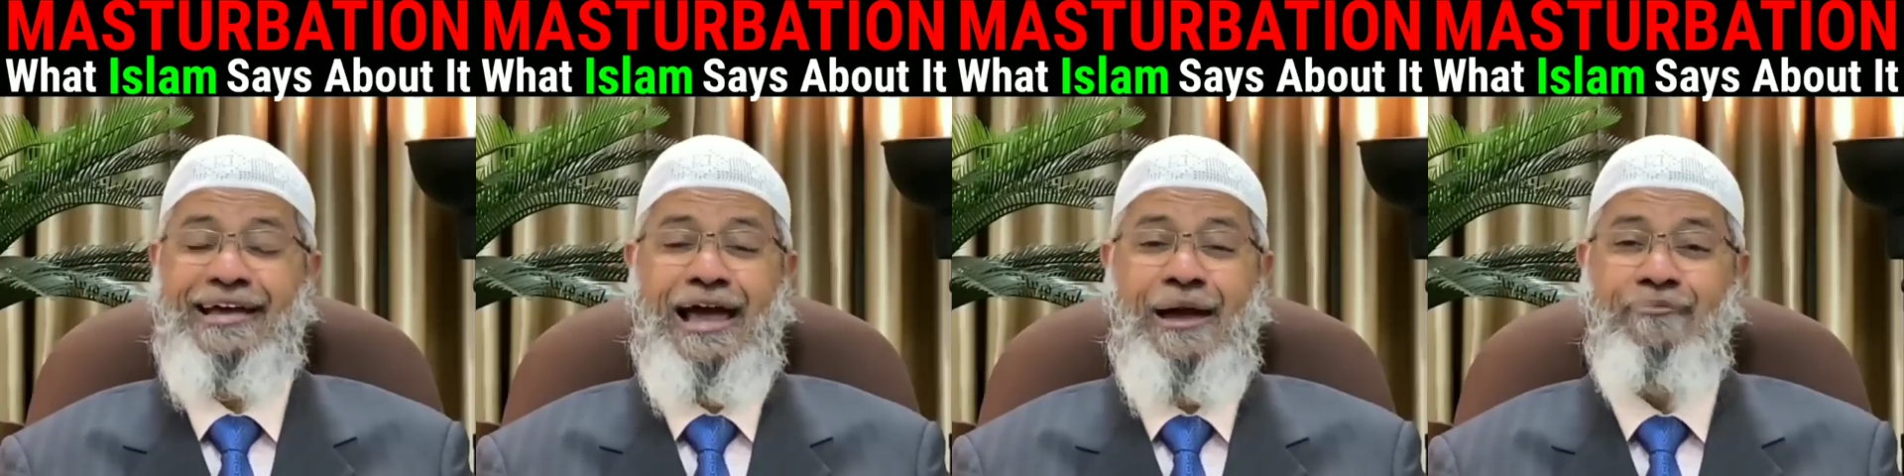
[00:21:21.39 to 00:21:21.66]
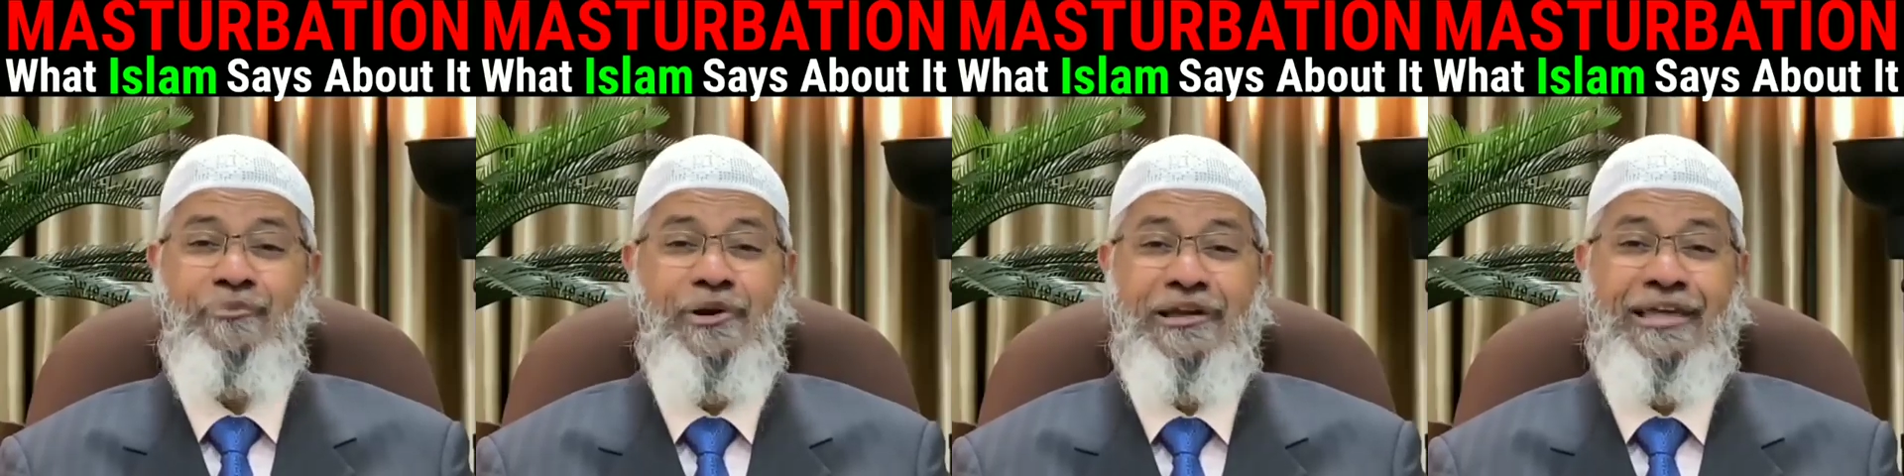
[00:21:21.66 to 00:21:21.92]

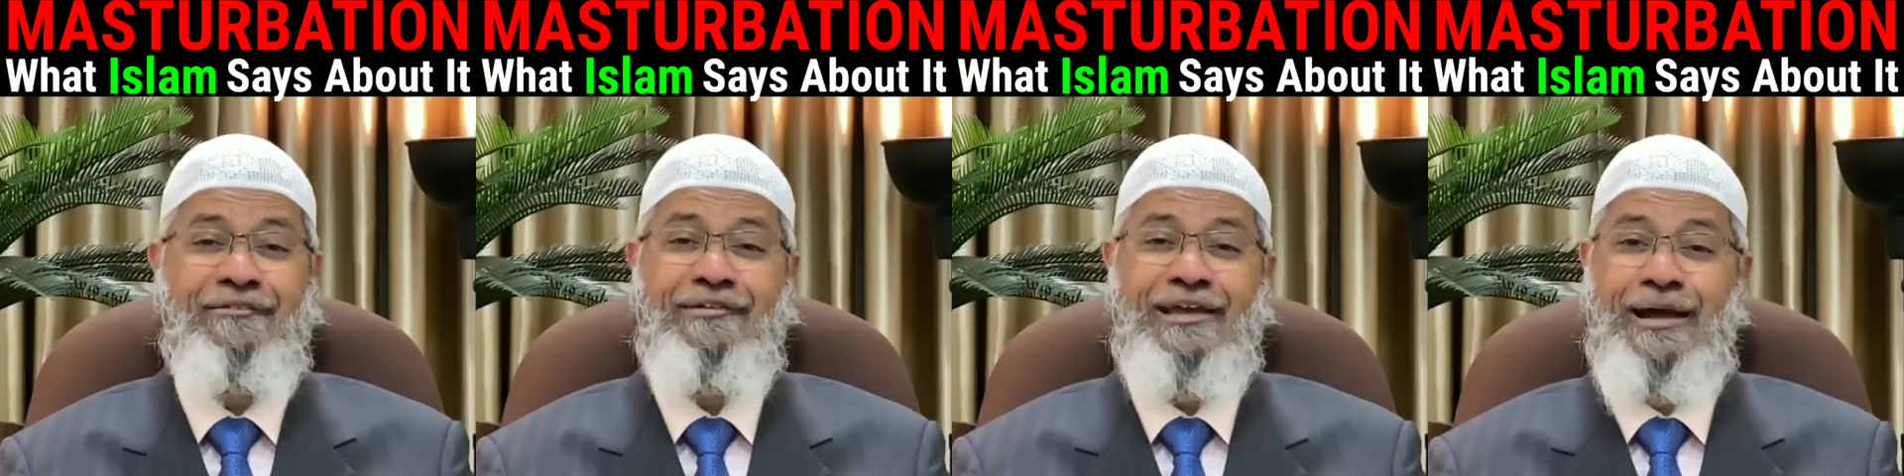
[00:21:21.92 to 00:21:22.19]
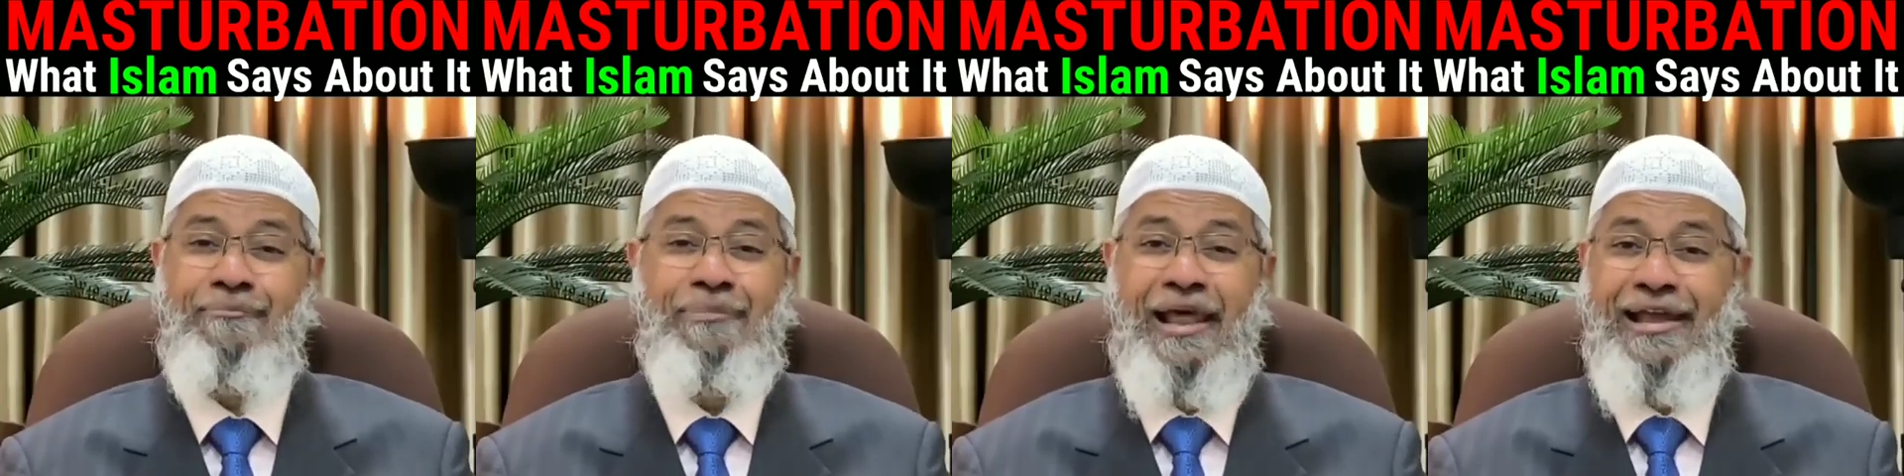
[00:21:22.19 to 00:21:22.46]
I'm not
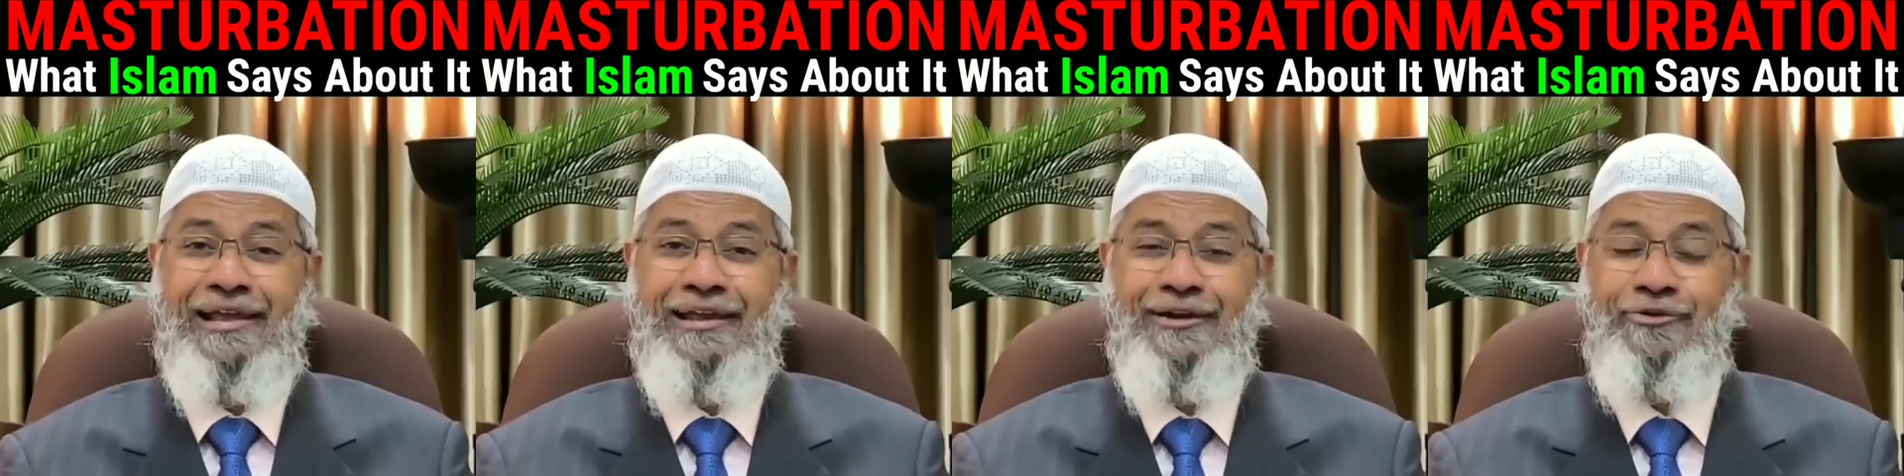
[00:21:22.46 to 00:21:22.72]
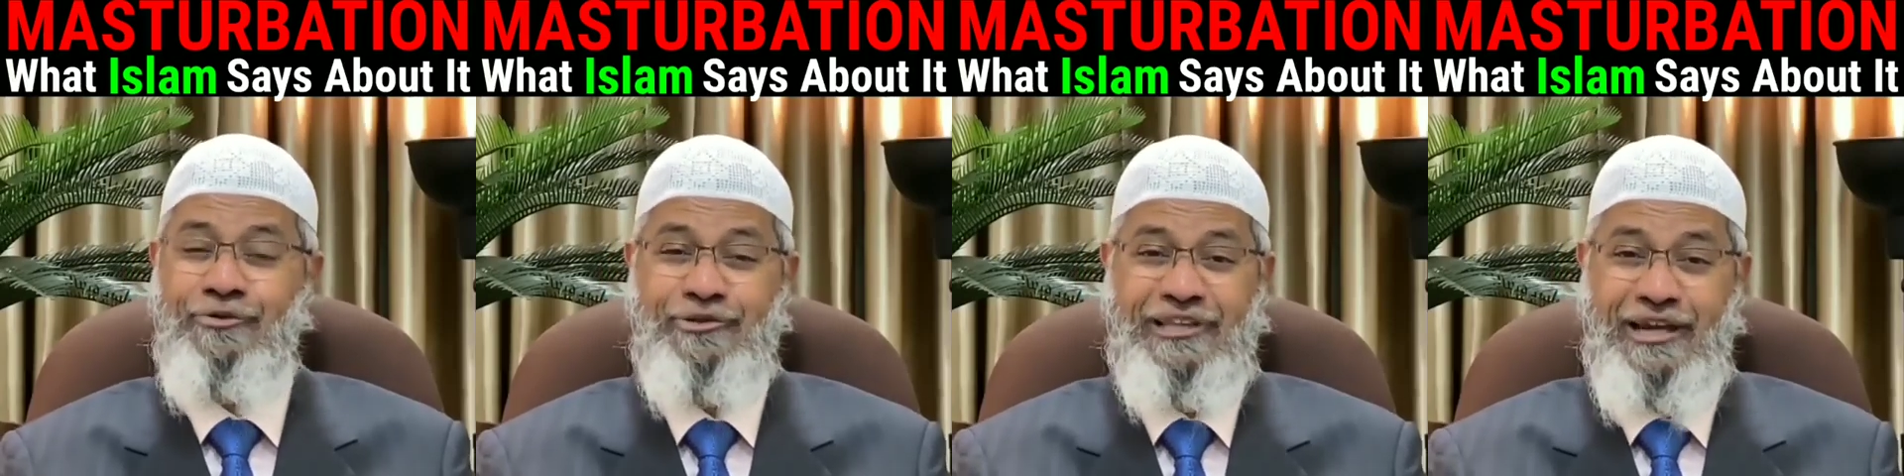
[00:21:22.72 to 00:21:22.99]
giving a blanket
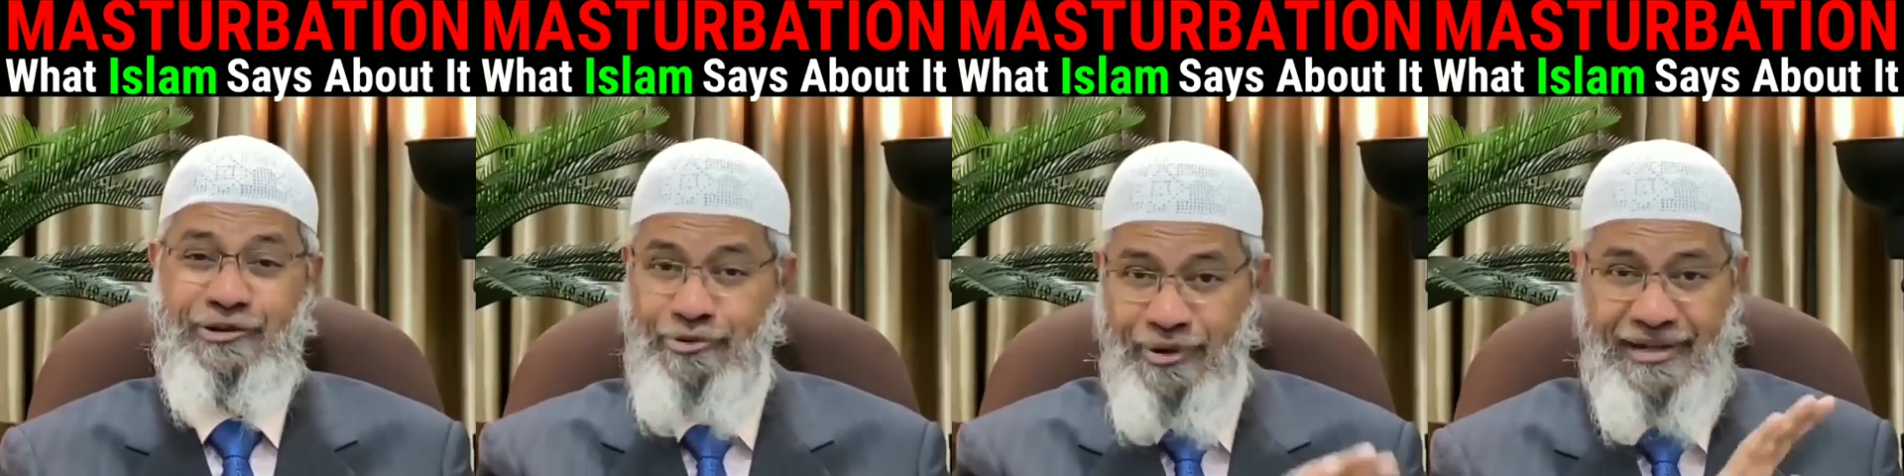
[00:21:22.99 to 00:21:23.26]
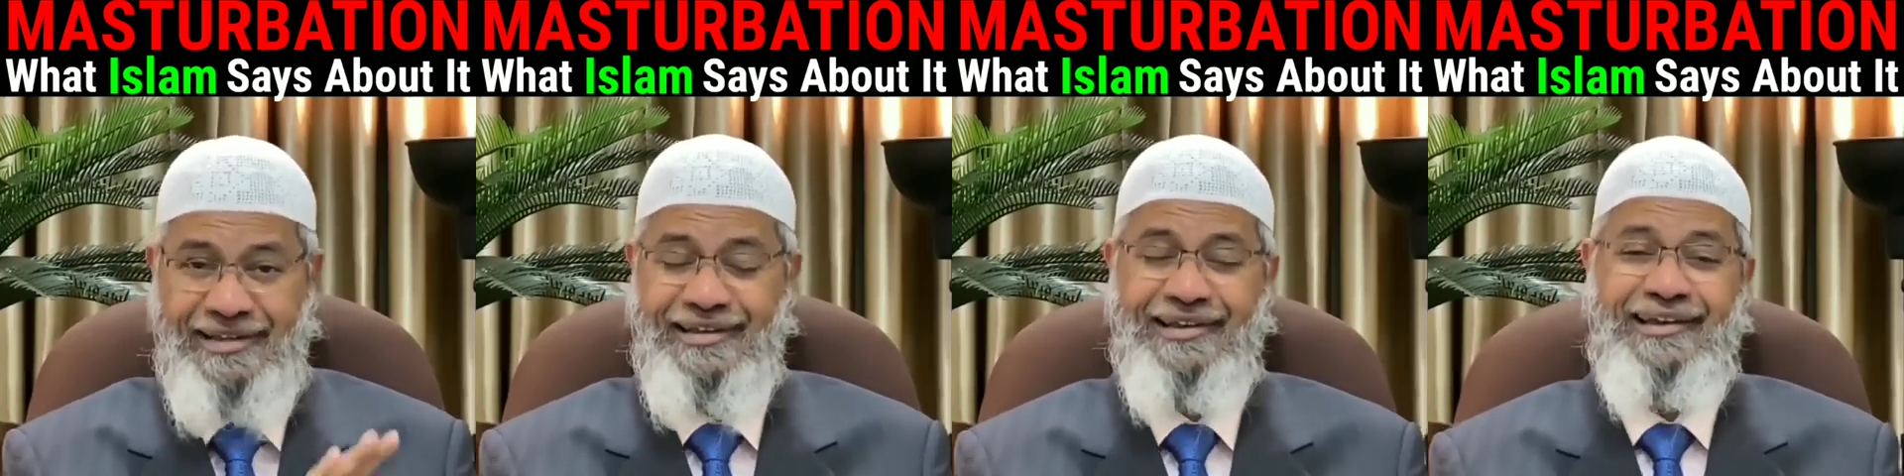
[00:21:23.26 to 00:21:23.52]
rule that do
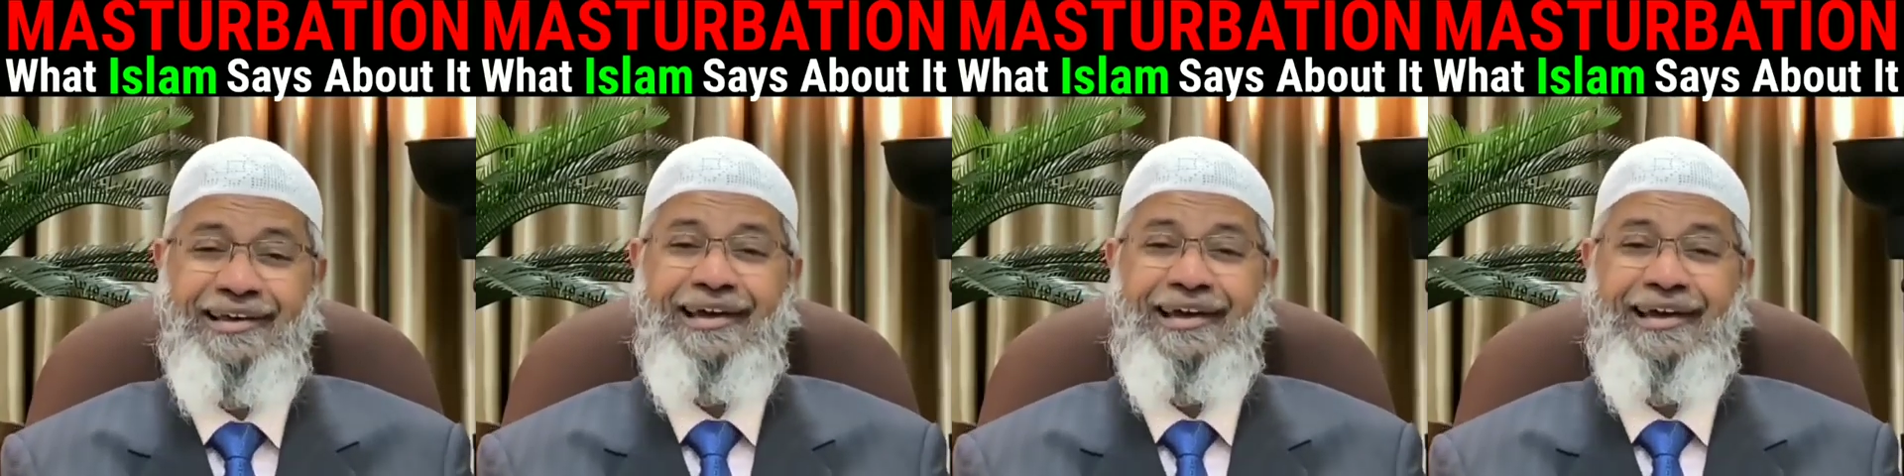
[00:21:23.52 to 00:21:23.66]
it.